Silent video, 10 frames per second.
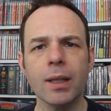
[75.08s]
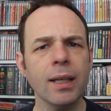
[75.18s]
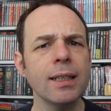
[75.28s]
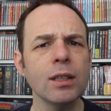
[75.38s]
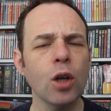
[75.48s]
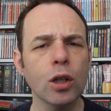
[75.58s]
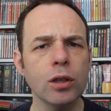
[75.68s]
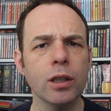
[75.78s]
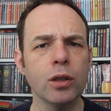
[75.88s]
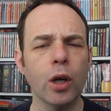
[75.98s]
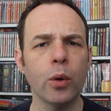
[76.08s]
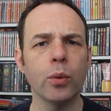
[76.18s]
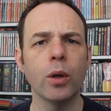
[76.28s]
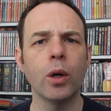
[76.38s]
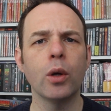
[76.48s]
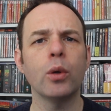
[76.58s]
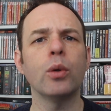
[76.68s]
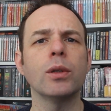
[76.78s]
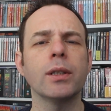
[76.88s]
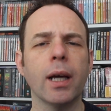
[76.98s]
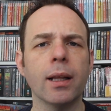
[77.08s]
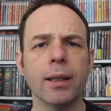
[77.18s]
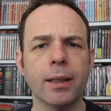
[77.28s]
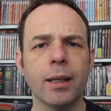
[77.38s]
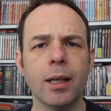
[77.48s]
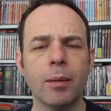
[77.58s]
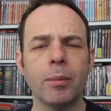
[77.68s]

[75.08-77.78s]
He's hunting down who's killing